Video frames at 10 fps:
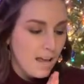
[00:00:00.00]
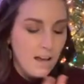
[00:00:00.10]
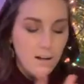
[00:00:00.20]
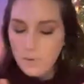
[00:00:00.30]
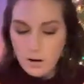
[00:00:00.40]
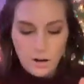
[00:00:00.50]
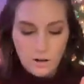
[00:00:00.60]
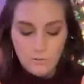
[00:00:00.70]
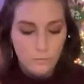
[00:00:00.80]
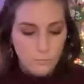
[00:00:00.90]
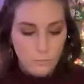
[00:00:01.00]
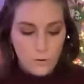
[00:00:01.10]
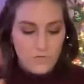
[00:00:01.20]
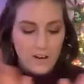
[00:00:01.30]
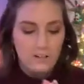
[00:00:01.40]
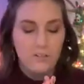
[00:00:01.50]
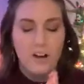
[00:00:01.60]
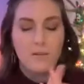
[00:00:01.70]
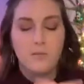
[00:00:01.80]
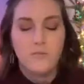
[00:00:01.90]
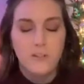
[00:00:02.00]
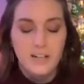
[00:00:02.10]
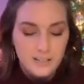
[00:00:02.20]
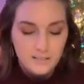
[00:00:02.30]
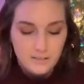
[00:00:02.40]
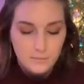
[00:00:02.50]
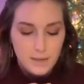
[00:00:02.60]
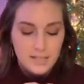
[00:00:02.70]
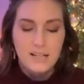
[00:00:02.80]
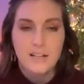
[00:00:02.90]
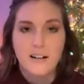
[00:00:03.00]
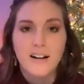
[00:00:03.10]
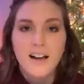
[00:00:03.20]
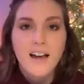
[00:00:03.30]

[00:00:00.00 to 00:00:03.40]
And oh, one final thought before I get messy here.